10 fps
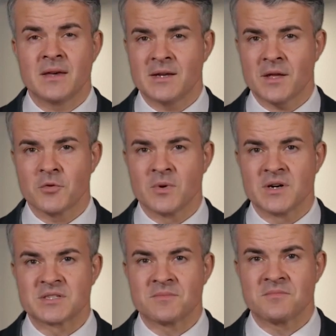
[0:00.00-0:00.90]
In other
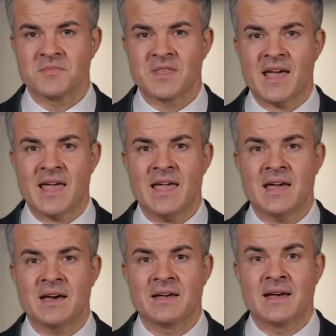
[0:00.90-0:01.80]
words, they're
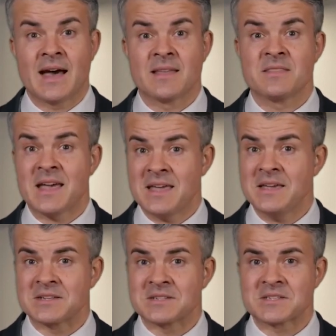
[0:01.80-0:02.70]
here and they're
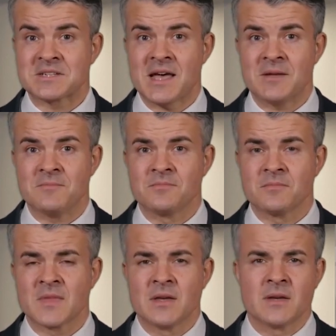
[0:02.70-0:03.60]
here to stay,
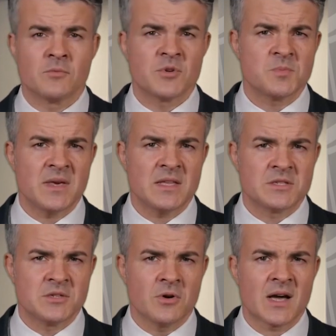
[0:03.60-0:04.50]
which
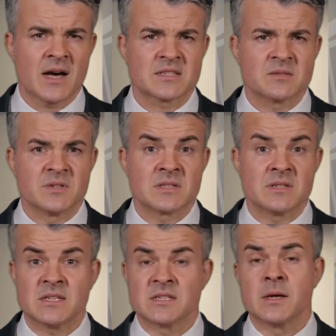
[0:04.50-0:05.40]
means your customers
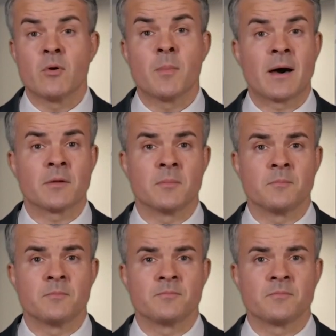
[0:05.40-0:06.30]
need to know about
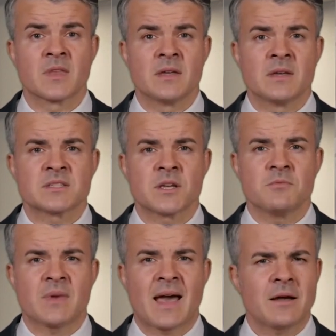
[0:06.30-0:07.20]
them.
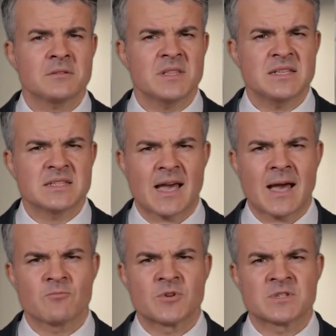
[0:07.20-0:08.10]
So how do these
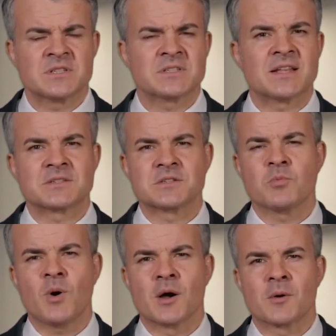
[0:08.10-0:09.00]
cameras and
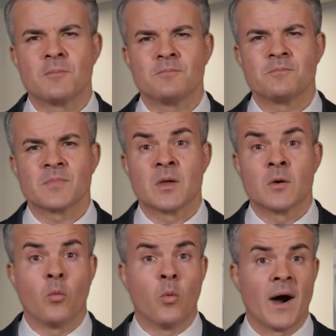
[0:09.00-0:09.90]
sensors work?
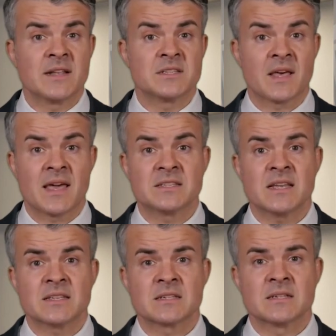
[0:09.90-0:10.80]
Why do they
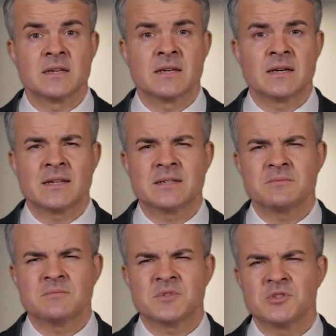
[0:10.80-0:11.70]
exist?
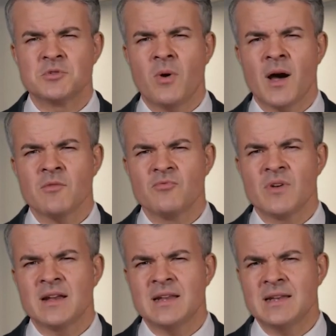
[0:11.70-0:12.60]
And do I
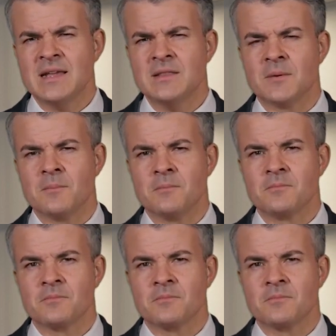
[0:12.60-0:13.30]
really need them?